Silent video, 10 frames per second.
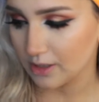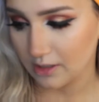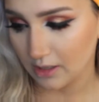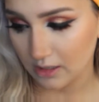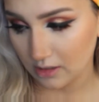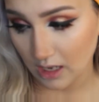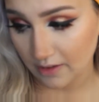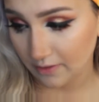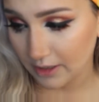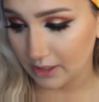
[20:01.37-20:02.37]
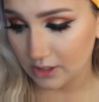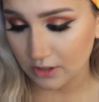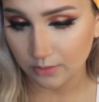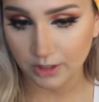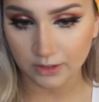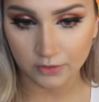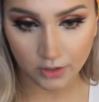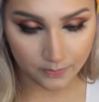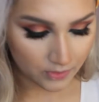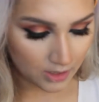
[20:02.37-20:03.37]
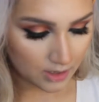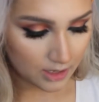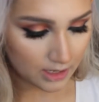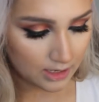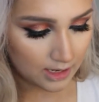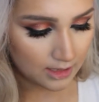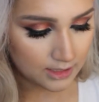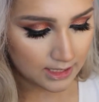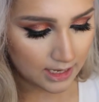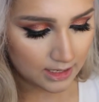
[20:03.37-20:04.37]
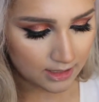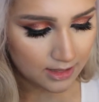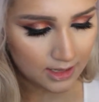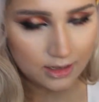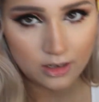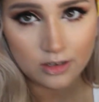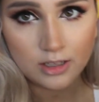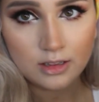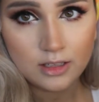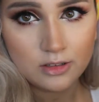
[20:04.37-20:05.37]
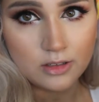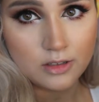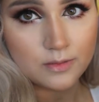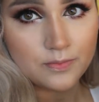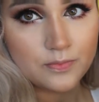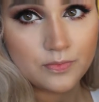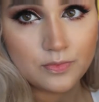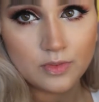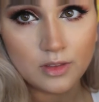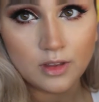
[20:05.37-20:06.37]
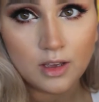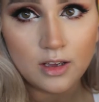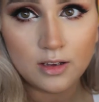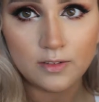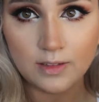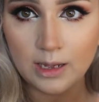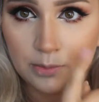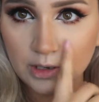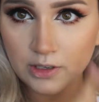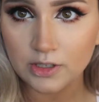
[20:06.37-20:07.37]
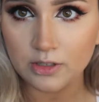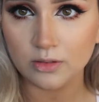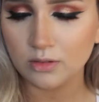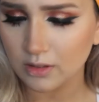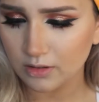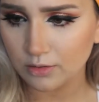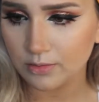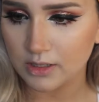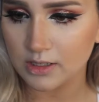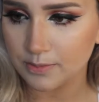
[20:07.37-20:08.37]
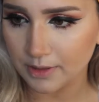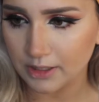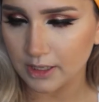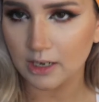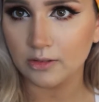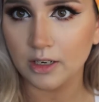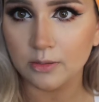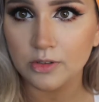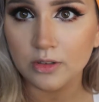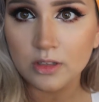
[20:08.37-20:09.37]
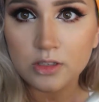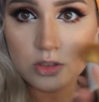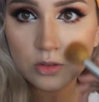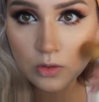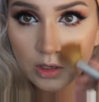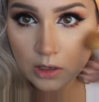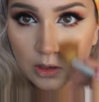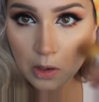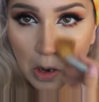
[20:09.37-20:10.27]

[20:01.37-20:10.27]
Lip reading: it. I find it so beautiful. And I like taking that on a little flat brush. Oh, I hope this is blended out right. I'm doing this too quick.